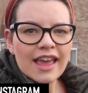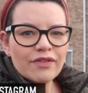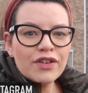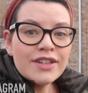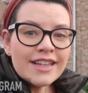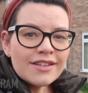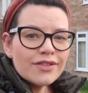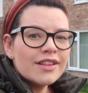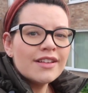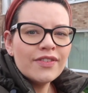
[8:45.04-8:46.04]
If you did
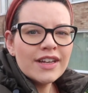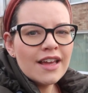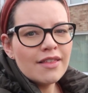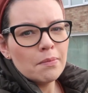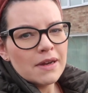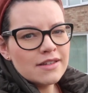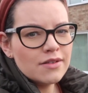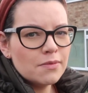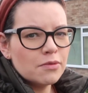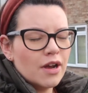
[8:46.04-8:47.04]
enjoy this video, then please do
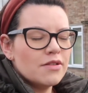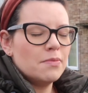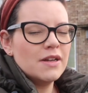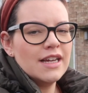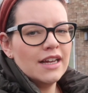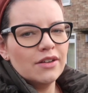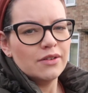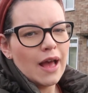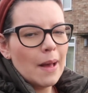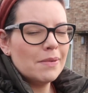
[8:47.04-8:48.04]
subscribe to my
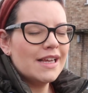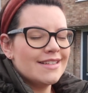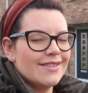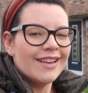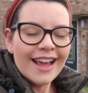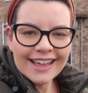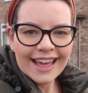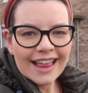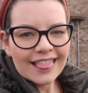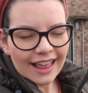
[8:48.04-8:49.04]
channel and please do like
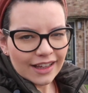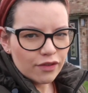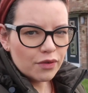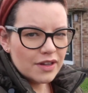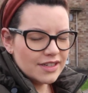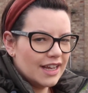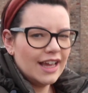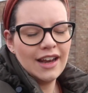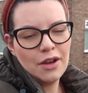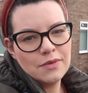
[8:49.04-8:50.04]
it. Thank you for watching,
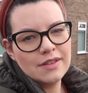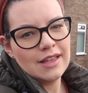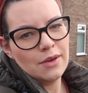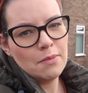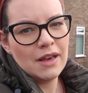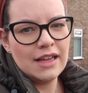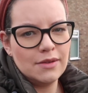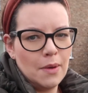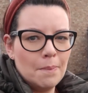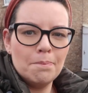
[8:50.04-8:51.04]
and I will see you in my
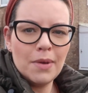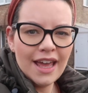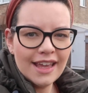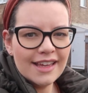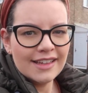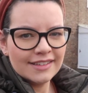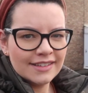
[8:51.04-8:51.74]
next one. Bye.